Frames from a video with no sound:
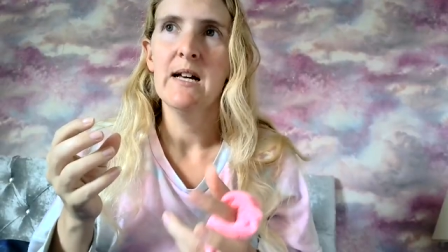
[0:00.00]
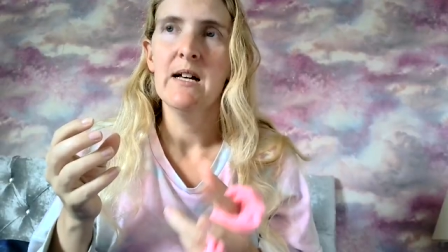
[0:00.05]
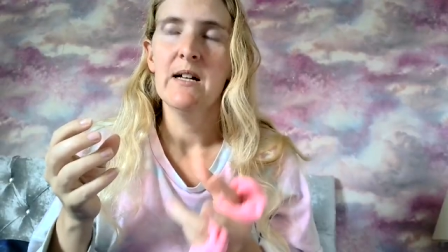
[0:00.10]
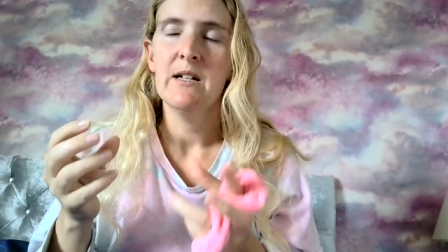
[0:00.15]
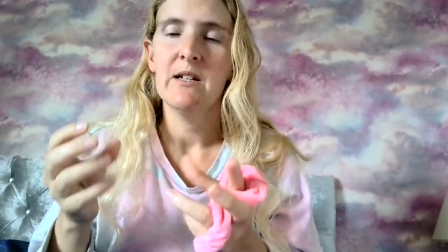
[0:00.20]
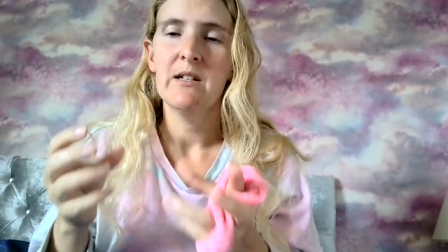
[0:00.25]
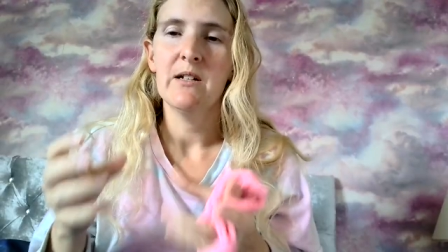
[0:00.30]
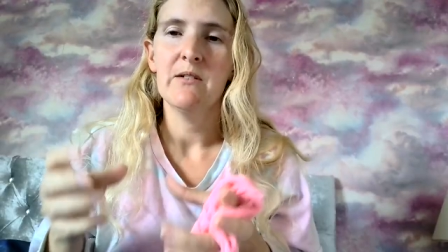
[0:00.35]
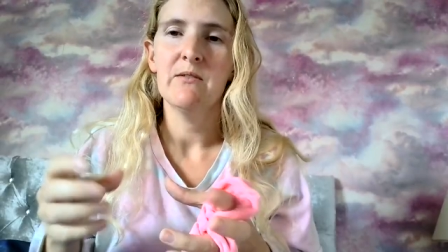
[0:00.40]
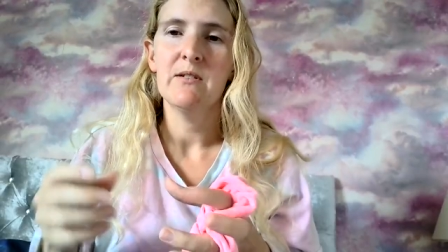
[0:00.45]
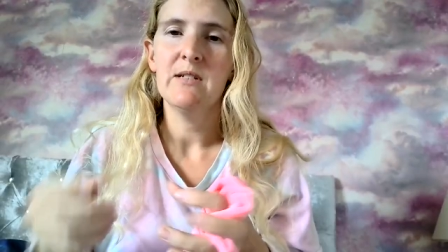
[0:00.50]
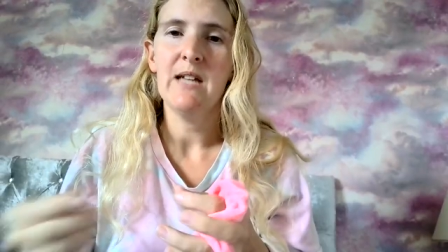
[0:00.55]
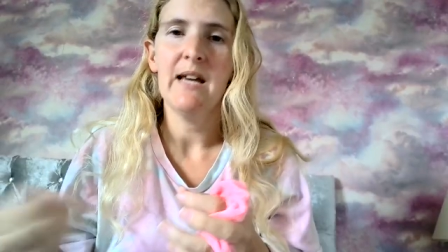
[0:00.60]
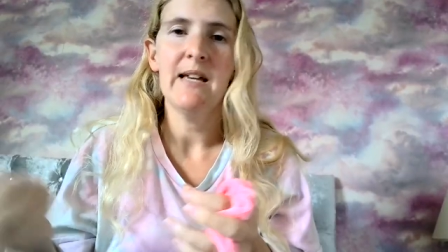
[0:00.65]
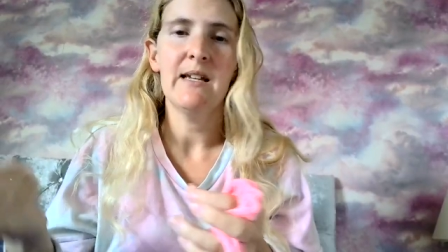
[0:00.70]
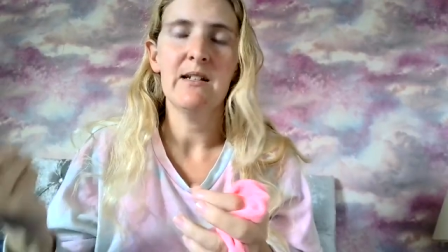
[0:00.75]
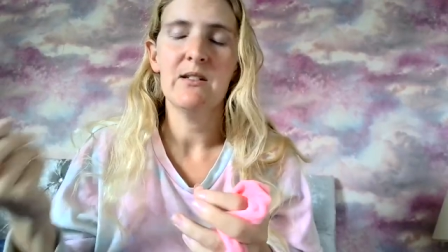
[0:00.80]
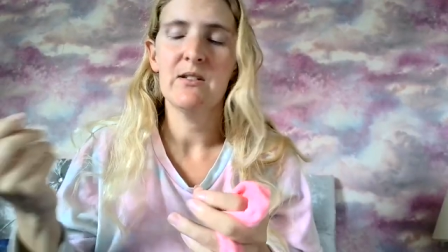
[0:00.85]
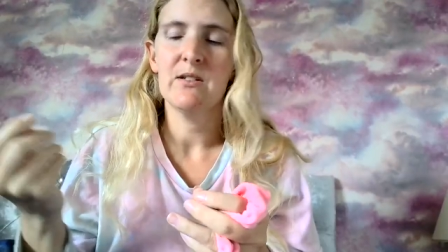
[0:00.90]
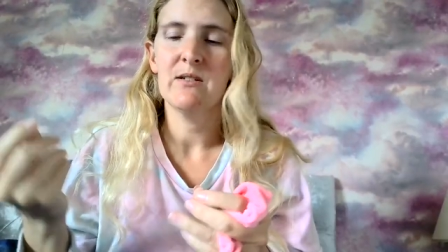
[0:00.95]
you know
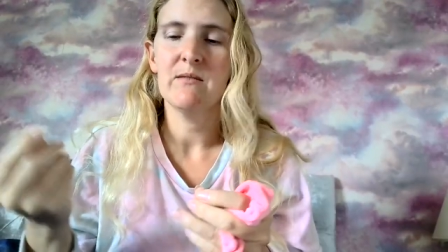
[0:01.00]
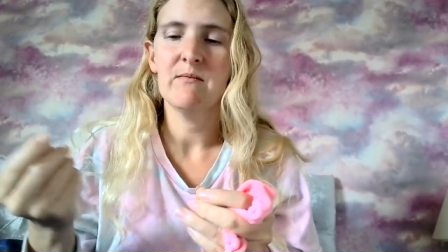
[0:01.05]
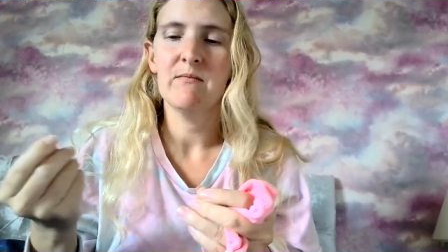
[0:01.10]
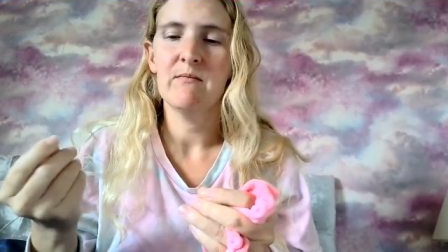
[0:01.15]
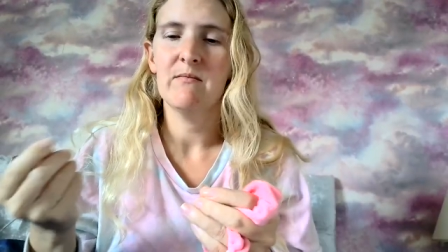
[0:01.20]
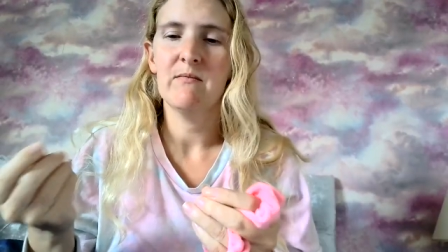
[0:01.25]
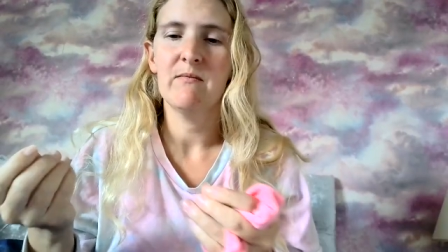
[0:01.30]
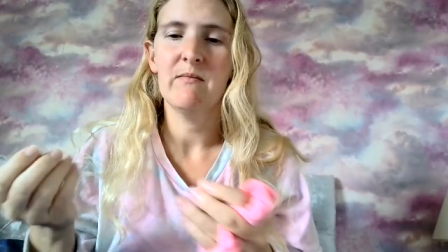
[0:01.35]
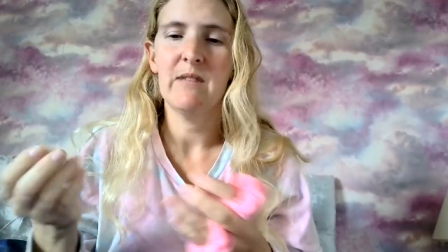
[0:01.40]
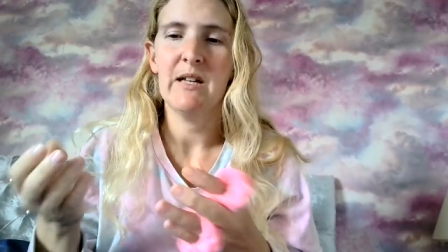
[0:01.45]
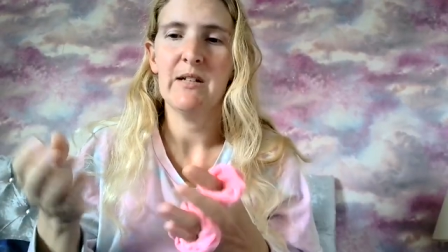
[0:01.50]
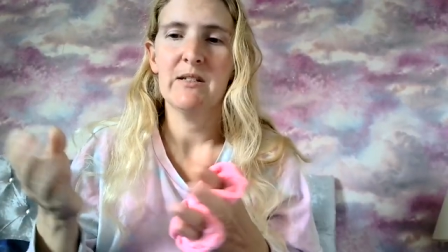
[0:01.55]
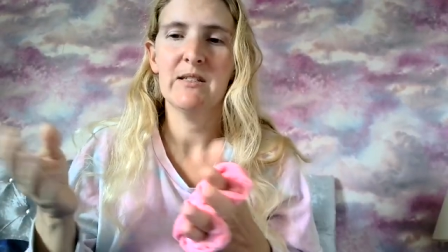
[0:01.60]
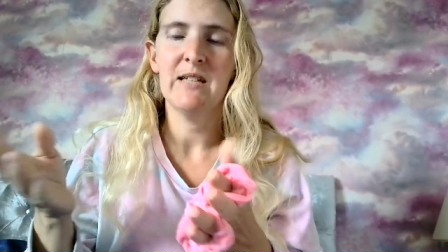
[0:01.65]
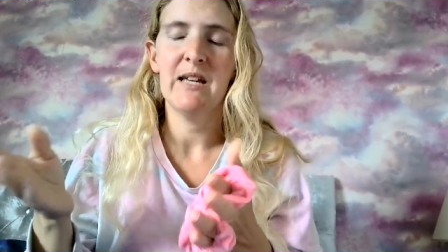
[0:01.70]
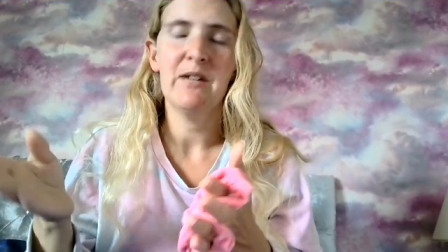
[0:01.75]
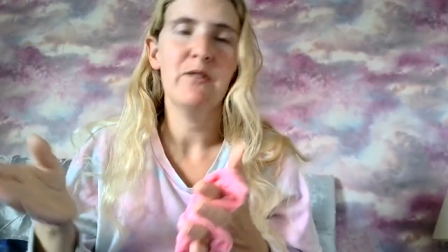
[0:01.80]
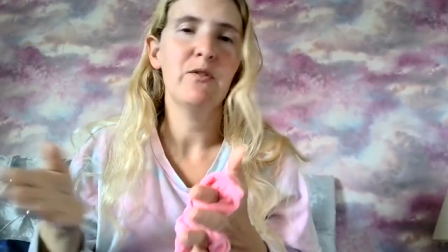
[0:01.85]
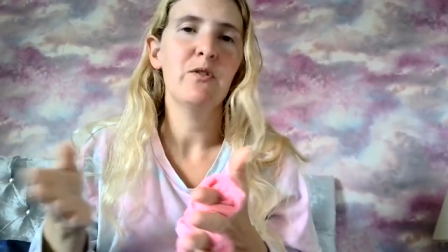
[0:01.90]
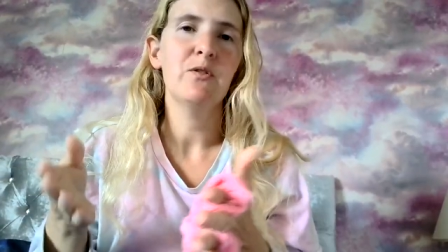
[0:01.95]
takes like
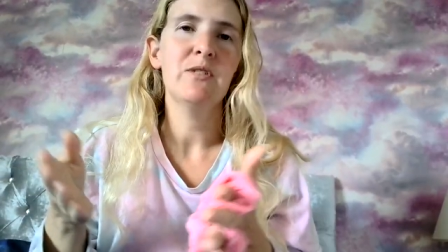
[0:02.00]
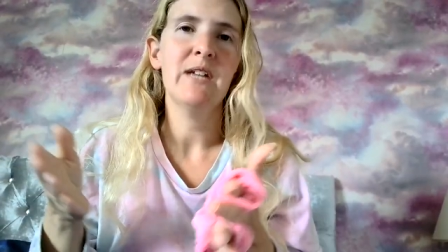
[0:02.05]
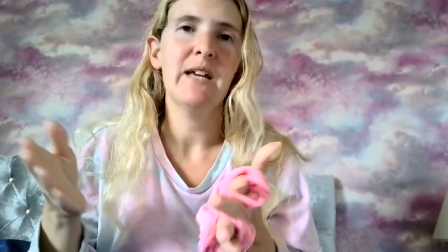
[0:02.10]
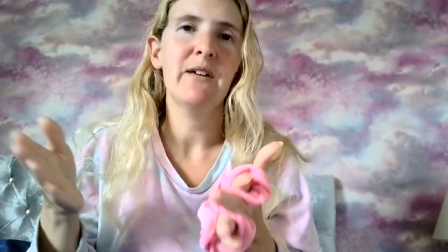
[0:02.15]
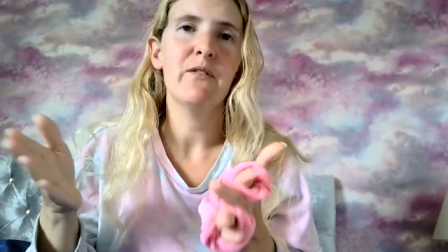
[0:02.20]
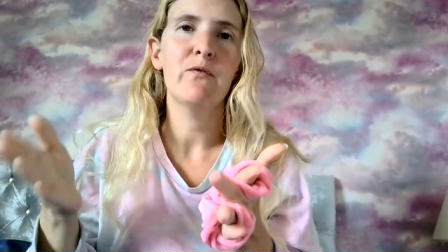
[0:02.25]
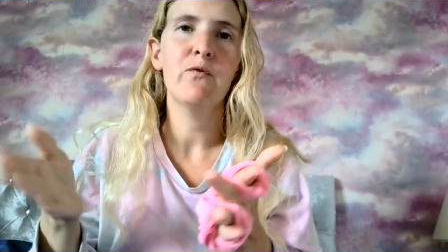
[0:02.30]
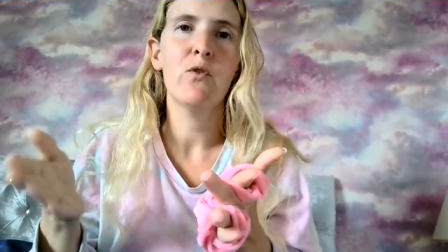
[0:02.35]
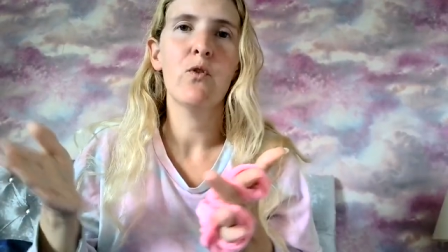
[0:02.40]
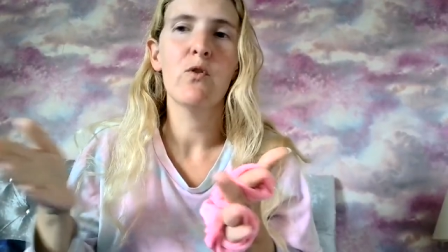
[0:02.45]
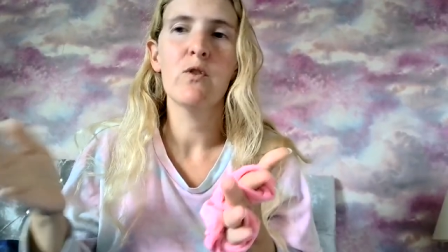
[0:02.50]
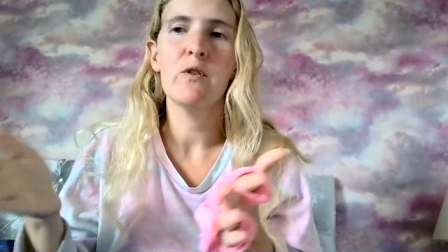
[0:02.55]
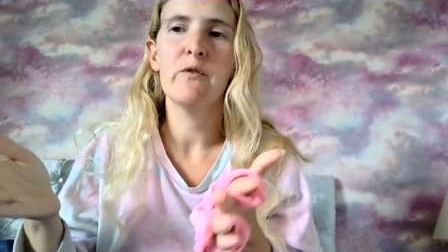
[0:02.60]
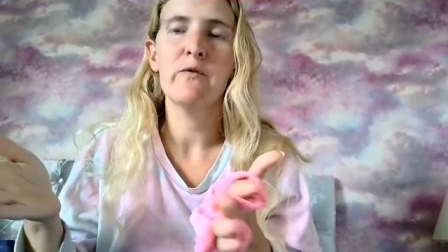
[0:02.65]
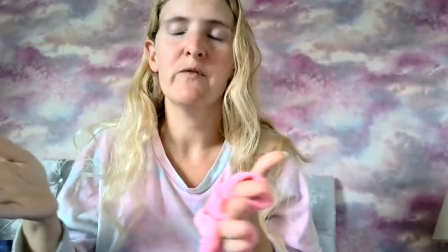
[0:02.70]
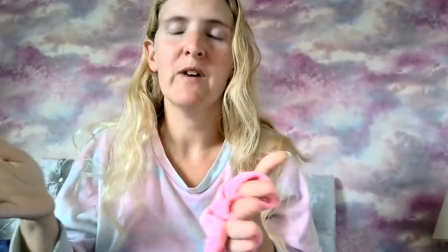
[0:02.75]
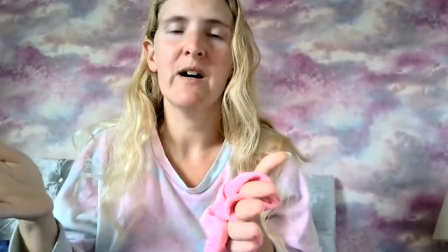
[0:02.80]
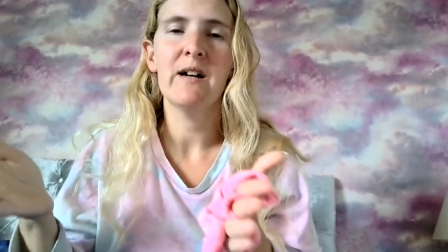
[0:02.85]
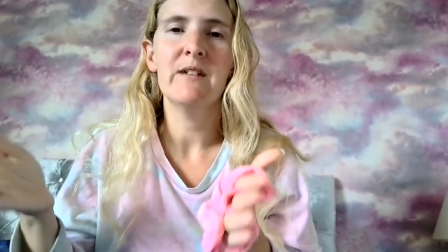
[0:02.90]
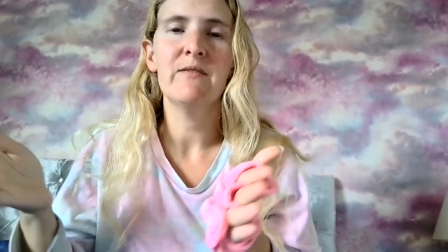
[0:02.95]
say you take four or
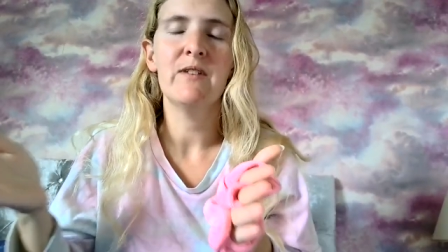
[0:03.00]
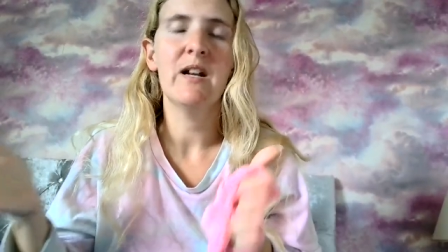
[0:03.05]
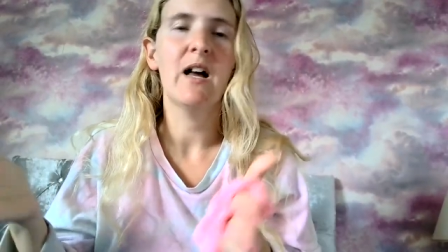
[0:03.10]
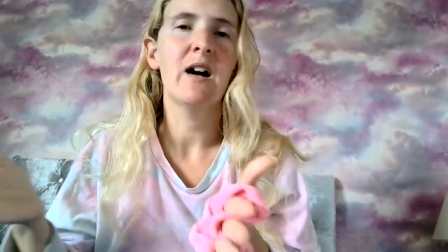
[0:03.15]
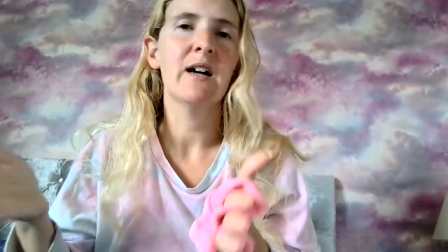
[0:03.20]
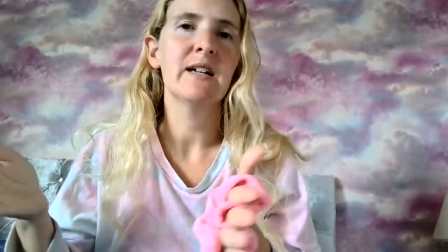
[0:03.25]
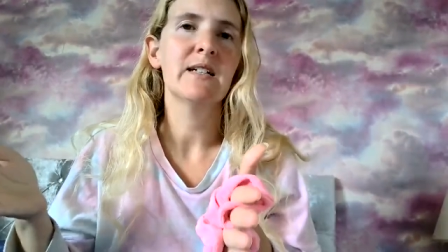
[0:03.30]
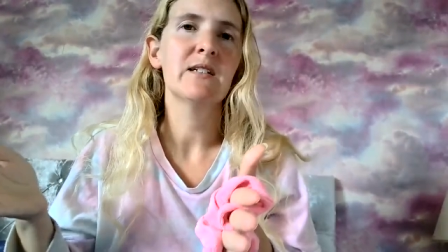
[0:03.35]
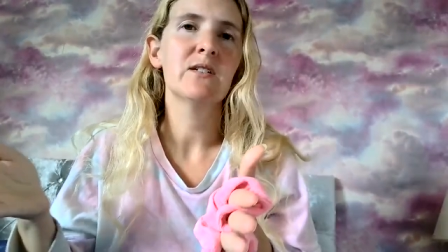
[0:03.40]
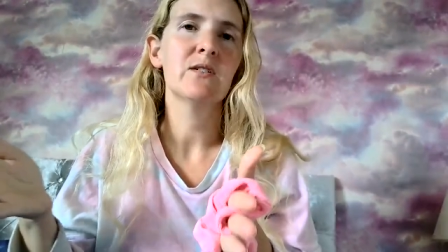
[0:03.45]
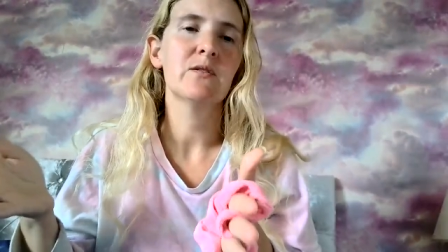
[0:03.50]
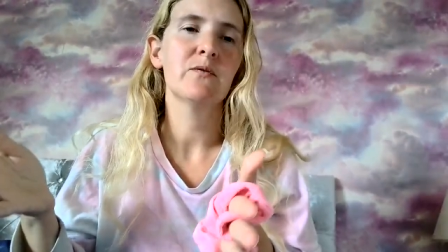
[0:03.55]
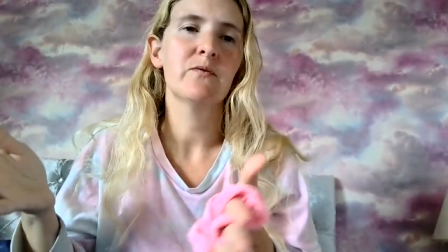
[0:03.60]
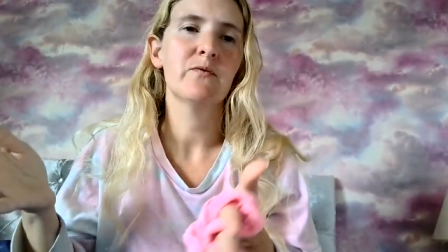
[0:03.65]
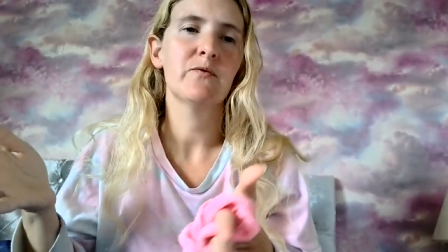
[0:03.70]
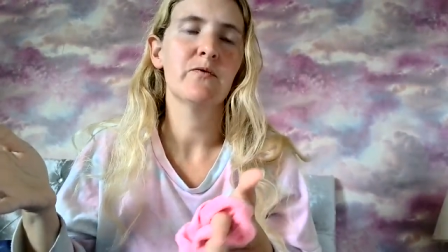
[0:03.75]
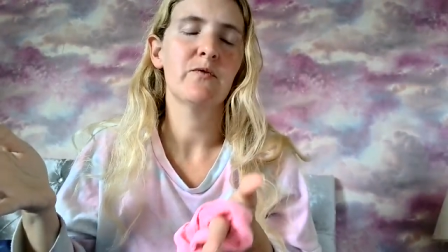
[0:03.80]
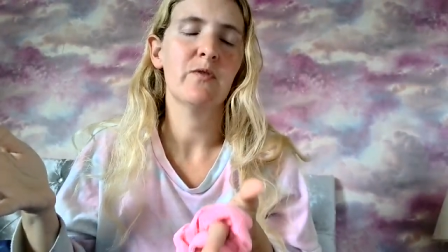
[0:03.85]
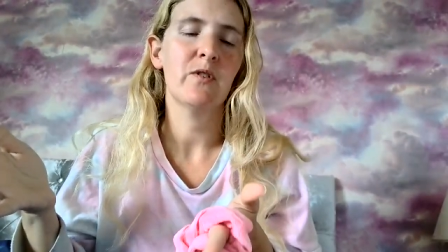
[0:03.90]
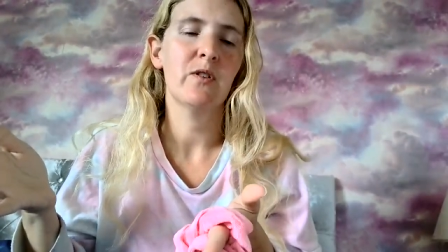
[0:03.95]
five lines
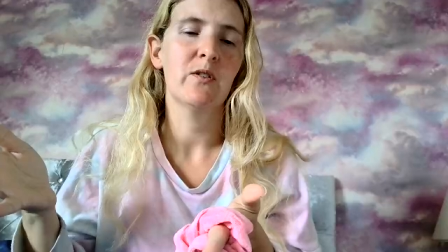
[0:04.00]
of